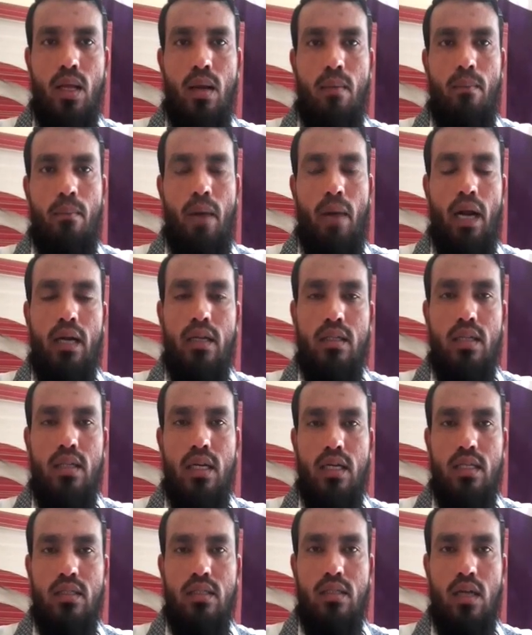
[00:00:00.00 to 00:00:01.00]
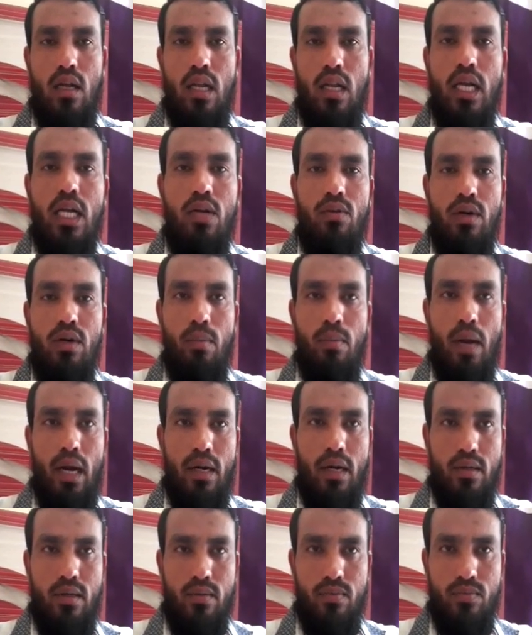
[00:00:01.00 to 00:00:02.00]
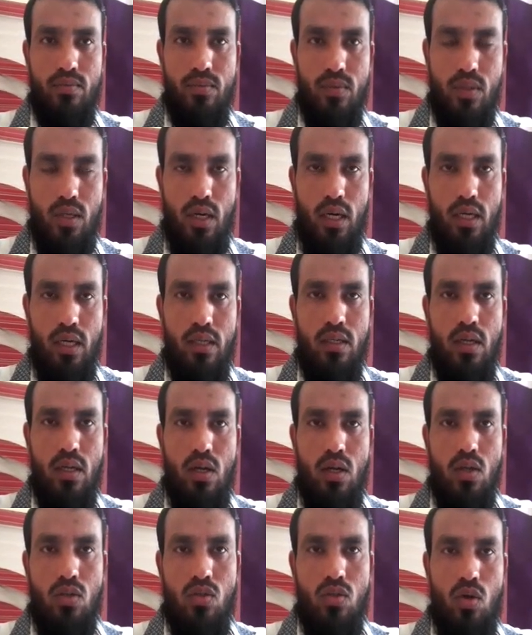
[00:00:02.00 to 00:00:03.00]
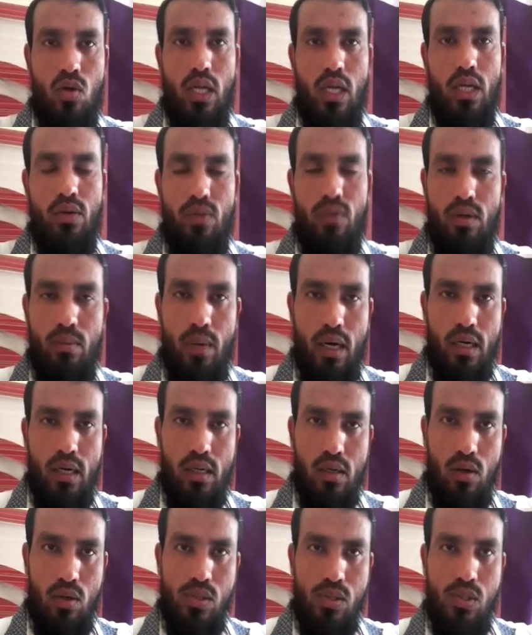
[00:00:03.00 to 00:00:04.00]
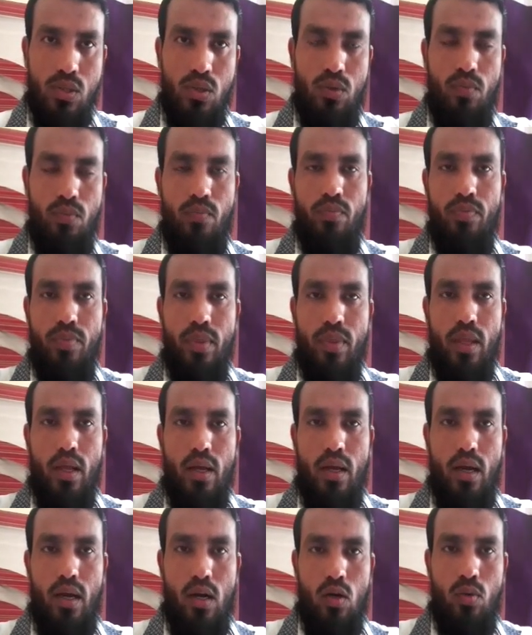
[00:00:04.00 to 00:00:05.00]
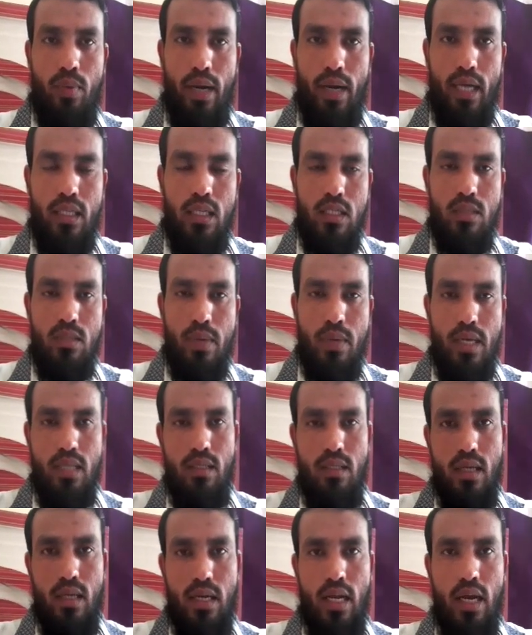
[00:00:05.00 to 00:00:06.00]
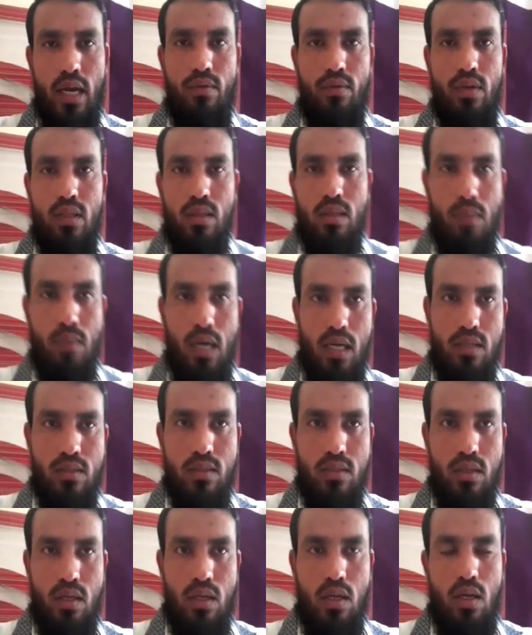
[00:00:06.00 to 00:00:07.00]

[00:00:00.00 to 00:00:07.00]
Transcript: matter, that is a liquid matter, right. So liquid matter also occupy the space and having the mass.